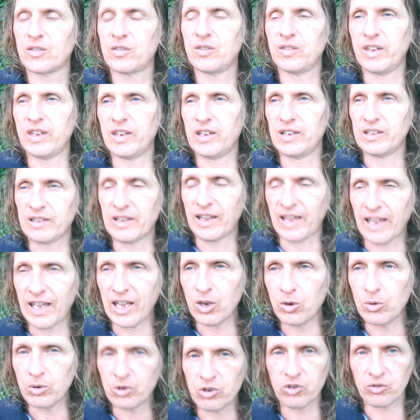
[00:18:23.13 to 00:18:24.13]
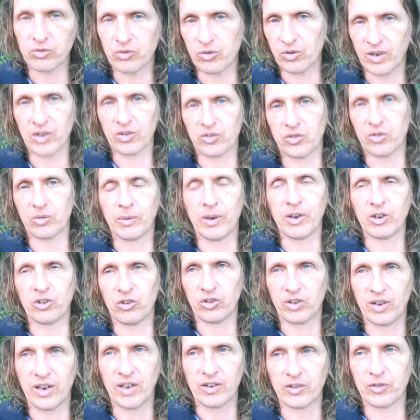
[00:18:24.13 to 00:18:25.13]
the language of
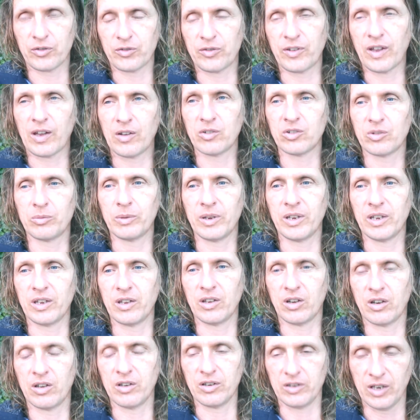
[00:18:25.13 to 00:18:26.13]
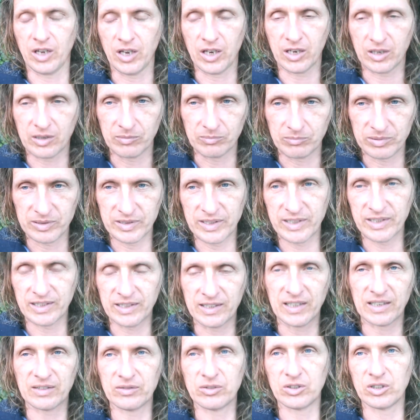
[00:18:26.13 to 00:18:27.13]
transformation has found me on a complete
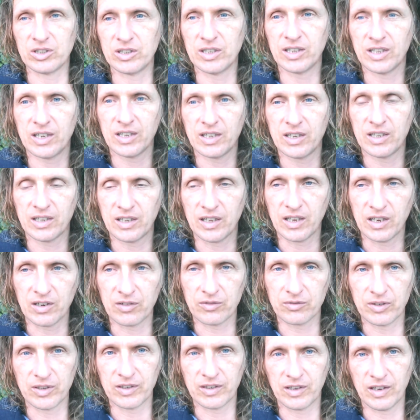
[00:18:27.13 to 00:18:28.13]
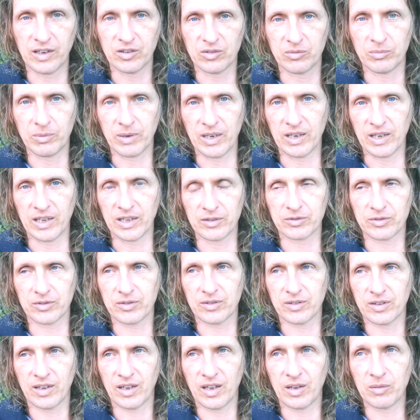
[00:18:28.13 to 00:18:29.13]
level every day of my
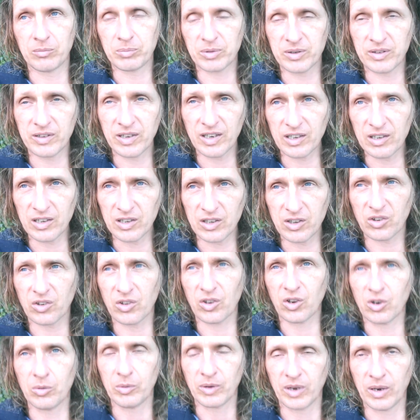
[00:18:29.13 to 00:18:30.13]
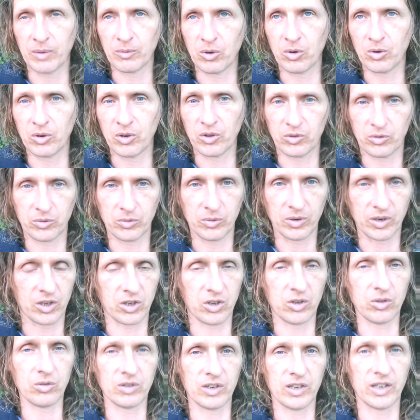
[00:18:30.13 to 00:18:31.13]
life particularly so when I'm going through
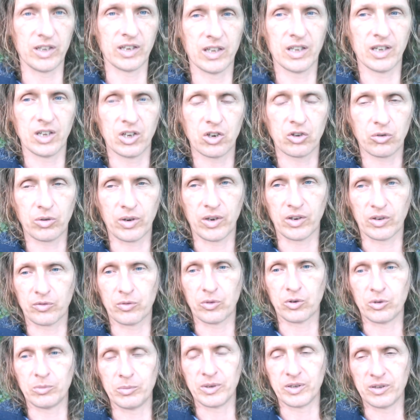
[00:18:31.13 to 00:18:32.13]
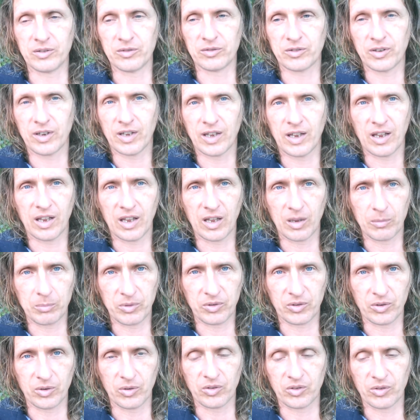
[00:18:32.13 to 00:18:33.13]
acutely transformative
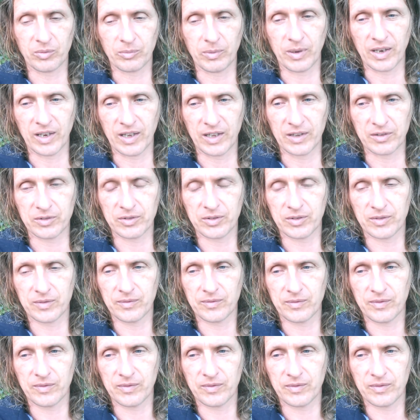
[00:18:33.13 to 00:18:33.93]
episodes of my life.